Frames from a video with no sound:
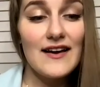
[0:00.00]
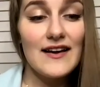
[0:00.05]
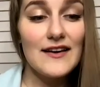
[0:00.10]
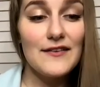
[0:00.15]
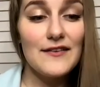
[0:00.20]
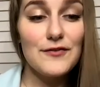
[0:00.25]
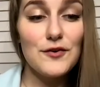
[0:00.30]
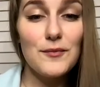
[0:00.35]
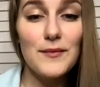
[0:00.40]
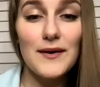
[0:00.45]

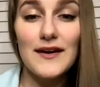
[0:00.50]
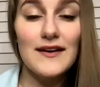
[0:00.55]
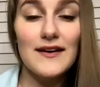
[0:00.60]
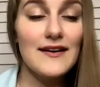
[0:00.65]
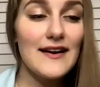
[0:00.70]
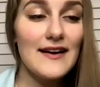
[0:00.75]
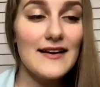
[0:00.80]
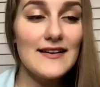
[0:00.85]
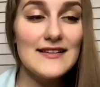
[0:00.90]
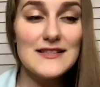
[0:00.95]
If you make
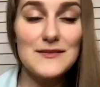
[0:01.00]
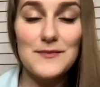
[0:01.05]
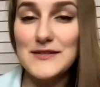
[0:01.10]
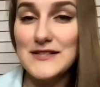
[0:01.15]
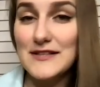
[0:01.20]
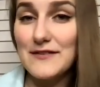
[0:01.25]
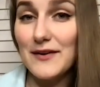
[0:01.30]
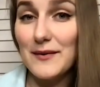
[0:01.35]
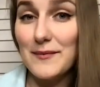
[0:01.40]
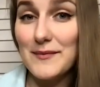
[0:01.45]
any
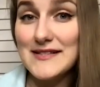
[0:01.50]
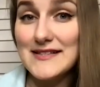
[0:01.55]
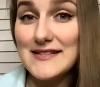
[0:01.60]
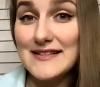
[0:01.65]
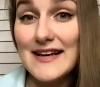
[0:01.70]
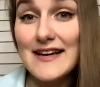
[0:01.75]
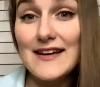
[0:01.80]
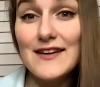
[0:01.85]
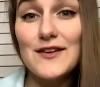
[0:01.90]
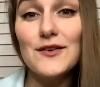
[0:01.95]
specific
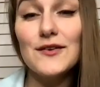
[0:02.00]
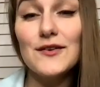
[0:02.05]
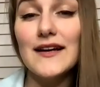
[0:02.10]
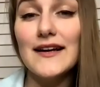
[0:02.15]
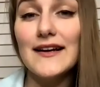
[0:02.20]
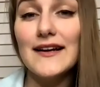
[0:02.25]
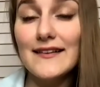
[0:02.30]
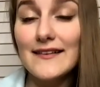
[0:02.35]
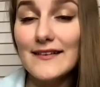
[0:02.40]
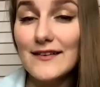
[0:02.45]
mistake, you're
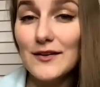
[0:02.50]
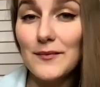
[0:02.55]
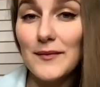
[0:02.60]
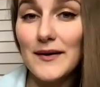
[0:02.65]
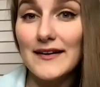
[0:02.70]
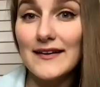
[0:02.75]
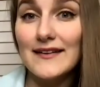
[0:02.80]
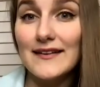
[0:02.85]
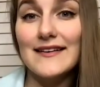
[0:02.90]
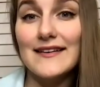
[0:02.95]
likely to
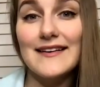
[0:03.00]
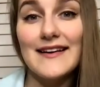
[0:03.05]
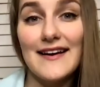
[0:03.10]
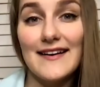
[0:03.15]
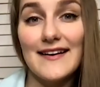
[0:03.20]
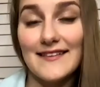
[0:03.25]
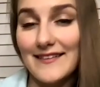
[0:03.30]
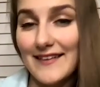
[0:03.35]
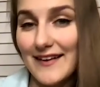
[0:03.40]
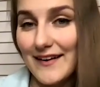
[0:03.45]
make it
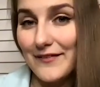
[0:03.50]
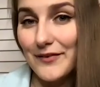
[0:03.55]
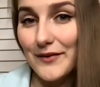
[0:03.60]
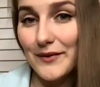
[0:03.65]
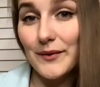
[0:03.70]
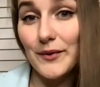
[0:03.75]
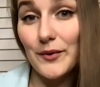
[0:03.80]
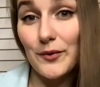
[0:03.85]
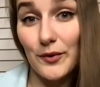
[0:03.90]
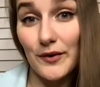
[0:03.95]
again in every
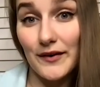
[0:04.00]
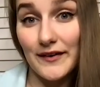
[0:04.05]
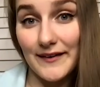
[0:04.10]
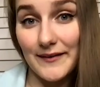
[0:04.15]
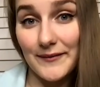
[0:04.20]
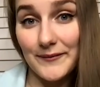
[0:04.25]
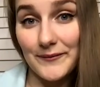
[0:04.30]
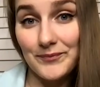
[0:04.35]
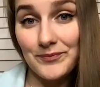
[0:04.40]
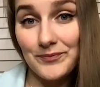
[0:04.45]

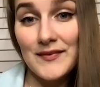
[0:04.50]
recording.